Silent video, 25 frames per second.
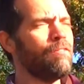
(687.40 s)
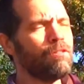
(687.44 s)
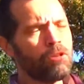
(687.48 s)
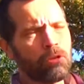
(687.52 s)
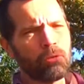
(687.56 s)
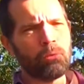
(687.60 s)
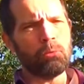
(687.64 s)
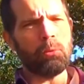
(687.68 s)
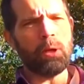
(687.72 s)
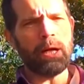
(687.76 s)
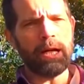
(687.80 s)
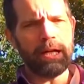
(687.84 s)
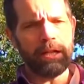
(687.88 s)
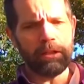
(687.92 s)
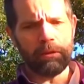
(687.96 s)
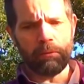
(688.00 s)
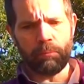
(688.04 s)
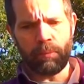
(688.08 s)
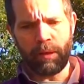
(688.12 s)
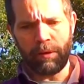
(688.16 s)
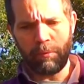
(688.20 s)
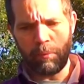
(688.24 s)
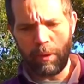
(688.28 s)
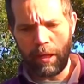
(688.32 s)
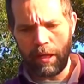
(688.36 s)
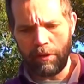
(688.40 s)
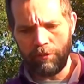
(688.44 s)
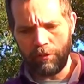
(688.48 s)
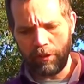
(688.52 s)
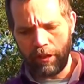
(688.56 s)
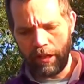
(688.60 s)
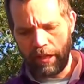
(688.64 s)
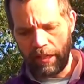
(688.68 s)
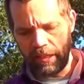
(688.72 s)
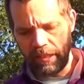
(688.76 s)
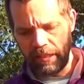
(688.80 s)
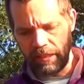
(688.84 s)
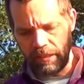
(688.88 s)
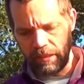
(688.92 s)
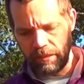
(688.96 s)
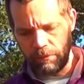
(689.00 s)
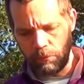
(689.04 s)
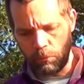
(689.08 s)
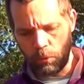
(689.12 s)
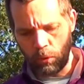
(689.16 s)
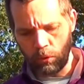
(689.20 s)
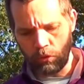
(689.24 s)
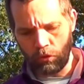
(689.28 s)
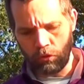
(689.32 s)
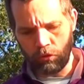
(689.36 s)
a while, my wife and I
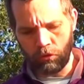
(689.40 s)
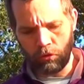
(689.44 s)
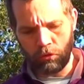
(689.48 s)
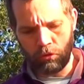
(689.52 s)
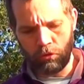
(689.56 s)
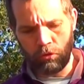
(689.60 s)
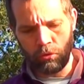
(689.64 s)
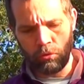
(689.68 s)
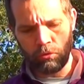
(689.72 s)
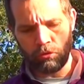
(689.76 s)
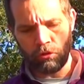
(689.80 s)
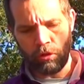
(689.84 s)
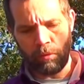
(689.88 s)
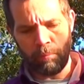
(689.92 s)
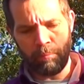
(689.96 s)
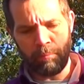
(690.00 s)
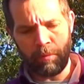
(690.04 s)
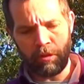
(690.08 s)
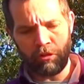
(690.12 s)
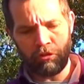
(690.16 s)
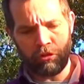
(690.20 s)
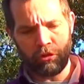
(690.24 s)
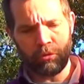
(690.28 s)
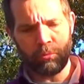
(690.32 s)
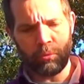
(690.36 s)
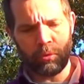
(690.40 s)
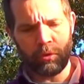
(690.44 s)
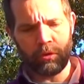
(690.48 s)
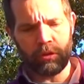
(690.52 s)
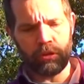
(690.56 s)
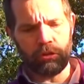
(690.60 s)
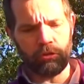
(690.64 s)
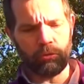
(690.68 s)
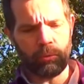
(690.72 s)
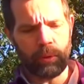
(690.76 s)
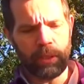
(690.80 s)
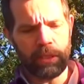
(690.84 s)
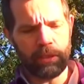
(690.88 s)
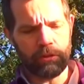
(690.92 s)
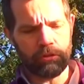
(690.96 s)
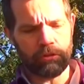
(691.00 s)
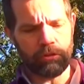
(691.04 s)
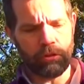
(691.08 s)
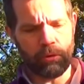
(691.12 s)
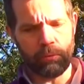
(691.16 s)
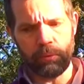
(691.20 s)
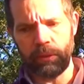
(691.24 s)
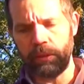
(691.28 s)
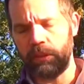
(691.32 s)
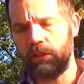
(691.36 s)
wanted to do some mission work as well.
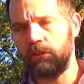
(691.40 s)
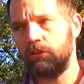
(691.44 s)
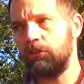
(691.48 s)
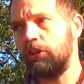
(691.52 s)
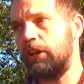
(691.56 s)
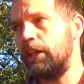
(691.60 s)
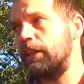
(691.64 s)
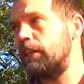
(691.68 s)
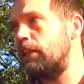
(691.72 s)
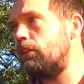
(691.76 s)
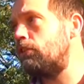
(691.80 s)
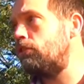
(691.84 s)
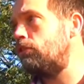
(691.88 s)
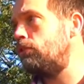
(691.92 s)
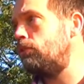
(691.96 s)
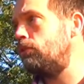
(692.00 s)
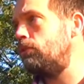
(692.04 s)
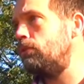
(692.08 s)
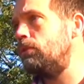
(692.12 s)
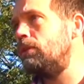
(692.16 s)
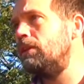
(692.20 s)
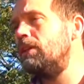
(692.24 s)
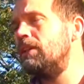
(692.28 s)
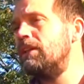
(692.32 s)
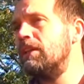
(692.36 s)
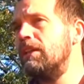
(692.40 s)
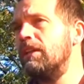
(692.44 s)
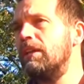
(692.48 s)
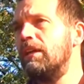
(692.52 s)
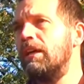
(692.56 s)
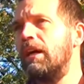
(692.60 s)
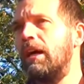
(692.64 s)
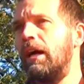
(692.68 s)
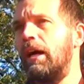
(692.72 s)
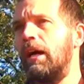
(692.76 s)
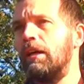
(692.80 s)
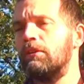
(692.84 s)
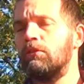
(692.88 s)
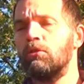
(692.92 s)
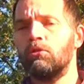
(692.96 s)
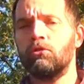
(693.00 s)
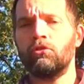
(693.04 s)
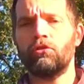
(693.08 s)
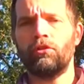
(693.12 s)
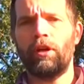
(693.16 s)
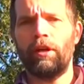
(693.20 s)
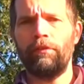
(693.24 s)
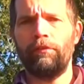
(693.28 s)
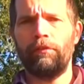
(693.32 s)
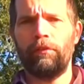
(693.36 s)
So we decided to
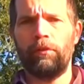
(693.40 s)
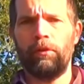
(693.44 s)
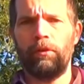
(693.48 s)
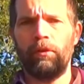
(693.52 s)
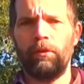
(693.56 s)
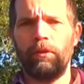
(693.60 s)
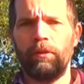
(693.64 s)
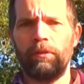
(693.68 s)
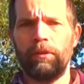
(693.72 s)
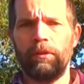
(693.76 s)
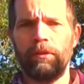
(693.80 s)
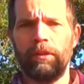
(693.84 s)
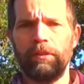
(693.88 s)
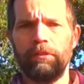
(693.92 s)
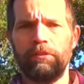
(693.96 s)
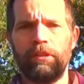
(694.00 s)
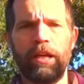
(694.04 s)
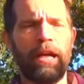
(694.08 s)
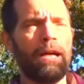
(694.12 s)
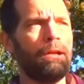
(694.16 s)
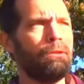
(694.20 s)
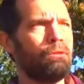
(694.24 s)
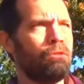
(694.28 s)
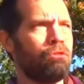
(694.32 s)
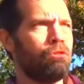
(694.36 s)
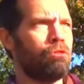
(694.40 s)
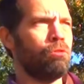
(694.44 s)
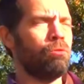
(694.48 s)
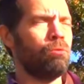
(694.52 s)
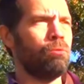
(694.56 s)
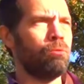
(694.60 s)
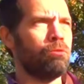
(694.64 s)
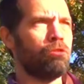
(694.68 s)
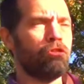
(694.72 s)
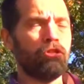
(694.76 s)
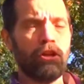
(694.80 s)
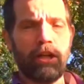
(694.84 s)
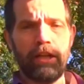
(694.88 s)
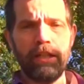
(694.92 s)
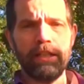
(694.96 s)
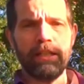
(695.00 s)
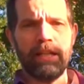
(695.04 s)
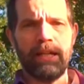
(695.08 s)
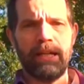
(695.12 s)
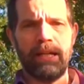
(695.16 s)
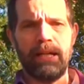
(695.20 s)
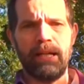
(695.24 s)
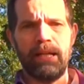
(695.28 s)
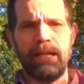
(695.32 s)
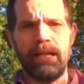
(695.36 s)
travel down to
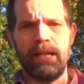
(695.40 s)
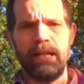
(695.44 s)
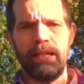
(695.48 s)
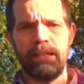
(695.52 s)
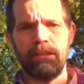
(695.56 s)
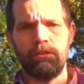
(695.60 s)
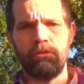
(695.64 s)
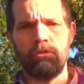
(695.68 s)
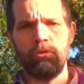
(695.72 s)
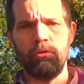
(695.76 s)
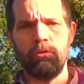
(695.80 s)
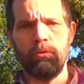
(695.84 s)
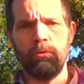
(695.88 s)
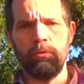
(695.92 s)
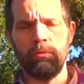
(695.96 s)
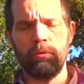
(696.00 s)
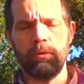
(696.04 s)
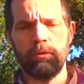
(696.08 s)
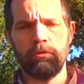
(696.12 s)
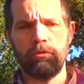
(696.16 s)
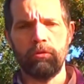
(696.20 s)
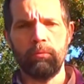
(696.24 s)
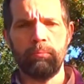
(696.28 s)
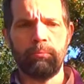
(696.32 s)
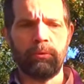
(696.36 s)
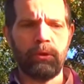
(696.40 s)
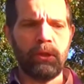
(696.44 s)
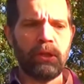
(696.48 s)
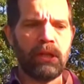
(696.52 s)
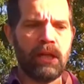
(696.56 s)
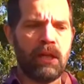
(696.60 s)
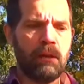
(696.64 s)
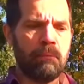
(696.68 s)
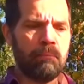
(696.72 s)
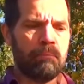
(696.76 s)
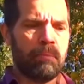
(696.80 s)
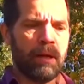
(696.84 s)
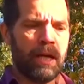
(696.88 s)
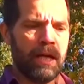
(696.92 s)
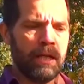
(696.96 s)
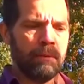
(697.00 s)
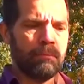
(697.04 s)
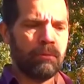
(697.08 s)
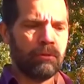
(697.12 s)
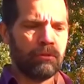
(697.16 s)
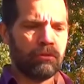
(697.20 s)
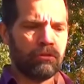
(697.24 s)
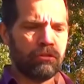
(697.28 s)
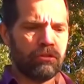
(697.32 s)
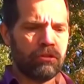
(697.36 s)
China and to bring in
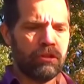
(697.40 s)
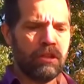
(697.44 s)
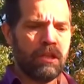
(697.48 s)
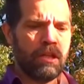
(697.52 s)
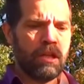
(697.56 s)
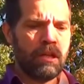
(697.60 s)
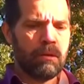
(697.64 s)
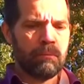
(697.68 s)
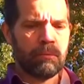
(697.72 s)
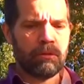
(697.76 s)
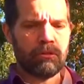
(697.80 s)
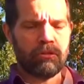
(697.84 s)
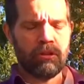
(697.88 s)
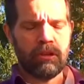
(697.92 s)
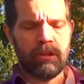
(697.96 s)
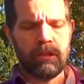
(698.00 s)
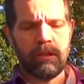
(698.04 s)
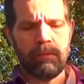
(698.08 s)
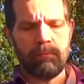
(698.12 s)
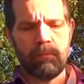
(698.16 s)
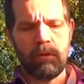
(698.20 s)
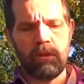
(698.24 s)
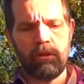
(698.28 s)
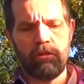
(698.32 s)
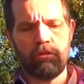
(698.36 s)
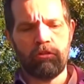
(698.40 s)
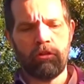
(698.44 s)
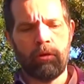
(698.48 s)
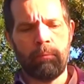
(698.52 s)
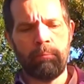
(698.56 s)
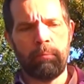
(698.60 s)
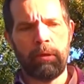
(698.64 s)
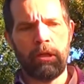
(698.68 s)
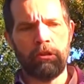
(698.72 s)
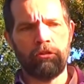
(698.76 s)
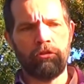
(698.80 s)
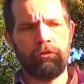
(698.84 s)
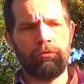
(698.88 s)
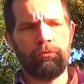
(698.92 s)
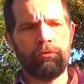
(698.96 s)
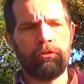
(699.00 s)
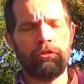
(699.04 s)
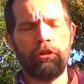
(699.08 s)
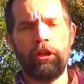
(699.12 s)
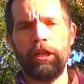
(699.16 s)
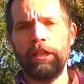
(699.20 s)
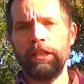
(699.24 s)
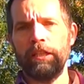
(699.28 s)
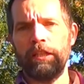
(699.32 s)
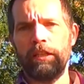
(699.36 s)
Bibles. So in some parts of
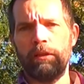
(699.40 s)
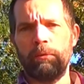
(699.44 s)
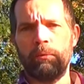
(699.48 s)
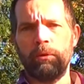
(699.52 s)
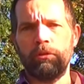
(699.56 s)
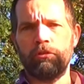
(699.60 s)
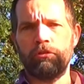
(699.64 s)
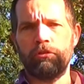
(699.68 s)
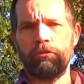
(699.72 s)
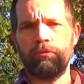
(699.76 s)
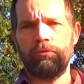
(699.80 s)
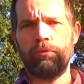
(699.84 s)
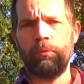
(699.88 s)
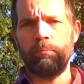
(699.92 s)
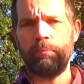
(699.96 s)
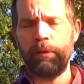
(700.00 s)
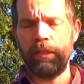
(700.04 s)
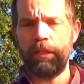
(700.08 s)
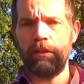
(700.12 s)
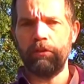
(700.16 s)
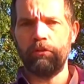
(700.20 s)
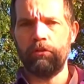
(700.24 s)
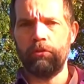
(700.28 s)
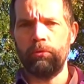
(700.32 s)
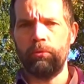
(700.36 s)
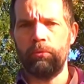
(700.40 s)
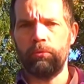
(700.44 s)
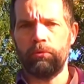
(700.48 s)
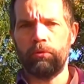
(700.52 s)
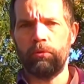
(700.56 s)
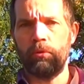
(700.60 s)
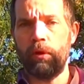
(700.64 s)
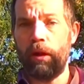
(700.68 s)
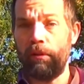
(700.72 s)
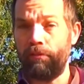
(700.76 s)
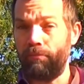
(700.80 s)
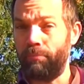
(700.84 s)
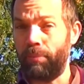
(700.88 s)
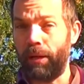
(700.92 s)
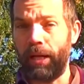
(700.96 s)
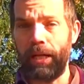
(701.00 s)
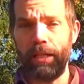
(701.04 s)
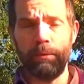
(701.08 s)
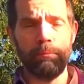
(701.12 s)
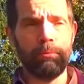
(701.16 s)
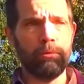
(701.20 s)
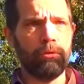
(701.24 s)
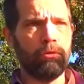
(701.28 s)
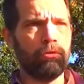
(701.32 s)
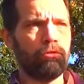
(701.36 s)
China, it was forbidden to have
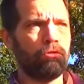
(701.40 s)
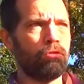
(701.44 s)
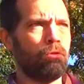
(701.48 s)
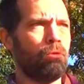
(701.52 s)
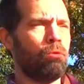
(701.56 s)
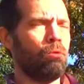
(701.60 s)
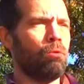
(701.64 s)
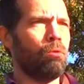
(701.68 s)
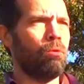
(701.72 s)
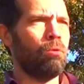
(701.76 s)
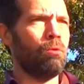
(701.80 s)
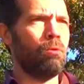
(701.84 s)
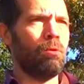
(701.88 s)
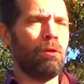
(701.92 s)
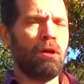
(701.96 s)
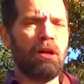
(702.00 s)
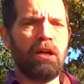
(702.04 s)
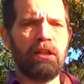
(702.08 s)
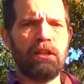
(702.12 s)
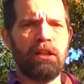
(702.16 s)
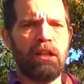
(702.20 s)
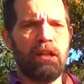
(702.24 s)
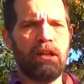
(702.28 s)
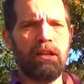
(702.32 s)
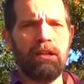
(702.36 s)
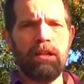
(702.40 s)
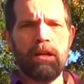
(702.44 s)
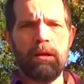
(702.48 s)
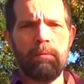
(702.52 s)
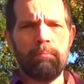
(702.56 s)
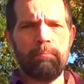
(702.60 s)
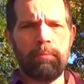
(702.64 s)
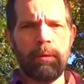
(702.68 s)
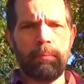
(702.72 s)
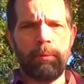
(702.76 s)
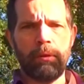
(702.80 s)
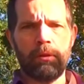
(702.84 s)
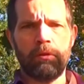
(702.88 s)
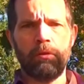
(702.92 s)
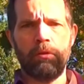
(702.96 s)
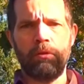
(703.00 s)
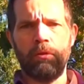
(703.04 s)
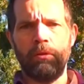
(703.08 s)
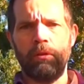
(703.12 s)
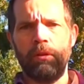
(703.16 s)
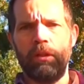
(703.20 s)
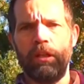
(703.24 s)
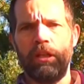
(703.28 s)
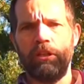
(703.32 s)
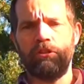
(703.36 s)
Bibles or other
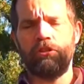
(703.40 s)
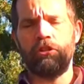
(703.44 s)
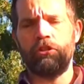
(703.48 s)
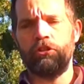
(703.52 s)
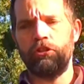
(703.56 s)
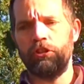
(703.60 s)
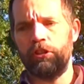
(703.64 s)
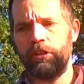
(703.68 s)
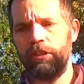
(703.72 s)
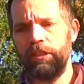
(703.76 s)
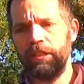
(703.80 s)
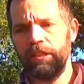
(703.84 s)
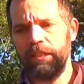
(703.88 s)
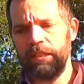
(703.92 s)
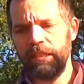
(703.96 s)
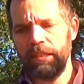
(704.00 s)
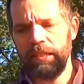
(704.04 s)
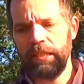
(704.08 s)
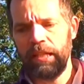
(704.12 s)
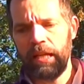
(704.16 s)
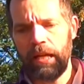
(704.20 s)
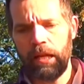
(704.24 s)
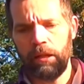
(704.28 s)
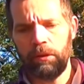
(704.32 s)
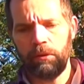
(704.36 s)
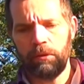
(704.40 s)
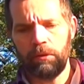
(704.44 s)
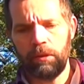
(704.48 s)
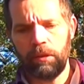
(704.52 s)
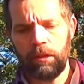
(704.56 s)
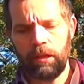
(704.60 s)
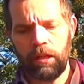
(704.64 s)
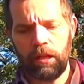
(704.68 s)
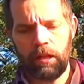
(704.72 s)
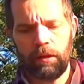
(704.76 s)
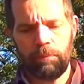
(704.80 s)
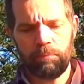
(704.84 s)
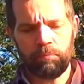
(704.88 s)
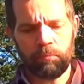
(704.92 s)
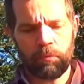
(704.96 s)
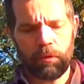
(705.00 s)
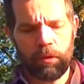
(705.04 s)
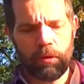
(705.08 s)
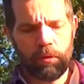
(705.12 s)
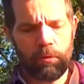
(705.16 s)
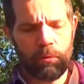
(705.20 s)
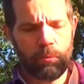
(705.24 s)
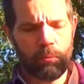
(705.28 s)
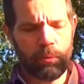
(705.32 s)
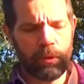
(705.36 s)
biblical literature. And
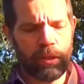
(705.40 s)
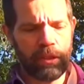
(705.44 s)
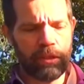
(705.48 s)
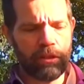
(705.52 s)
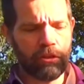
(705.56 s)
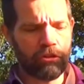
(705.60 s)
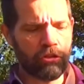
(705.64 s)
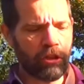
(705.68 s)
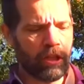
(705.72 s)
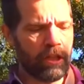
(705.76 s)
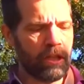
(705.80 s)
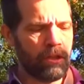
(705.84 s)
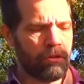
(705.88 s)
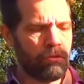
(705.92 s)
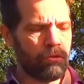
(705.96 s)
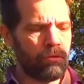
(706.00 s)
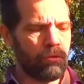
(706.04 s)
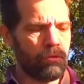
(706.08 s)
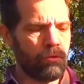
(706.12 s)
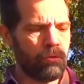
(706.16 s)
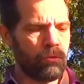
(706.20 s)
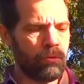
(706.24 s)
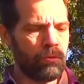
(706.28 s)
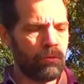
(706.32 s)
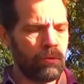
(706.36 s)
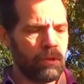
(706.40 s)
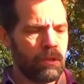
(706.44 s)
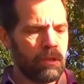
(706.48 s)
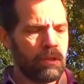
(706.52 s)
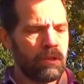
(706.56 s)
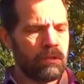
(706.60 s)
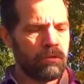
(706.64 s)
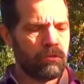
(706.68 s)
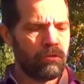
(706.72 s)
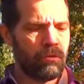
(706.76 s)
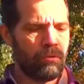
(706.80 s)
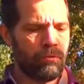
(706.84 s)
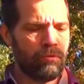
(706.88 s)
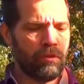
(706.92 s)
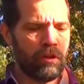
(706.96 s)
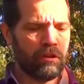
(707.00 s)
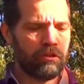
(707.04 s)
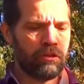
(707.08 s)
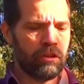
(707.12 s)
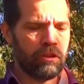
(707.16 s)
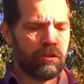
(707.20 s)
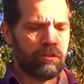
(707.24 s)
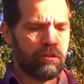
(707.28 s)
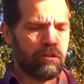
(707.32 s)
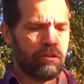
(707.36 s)
we decided to
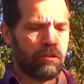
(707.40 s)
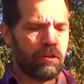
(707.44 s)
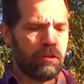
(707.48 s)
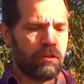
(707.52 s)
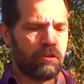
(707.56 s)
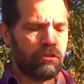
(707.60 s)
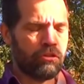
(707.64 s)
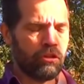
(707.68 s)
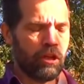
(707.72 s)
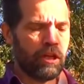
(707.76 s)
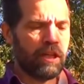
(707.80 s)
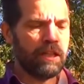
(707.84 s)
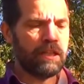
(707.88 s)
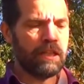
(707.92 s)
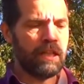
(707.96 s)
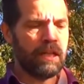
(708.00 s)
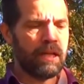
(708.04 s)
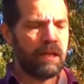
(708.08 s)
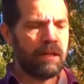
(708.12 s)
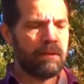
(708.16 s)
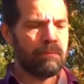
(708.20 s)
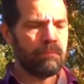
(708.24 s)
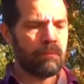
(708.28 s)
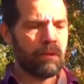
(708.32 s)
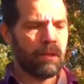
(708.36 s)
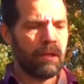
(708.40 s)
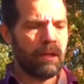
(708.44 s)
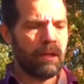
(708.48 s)
visit China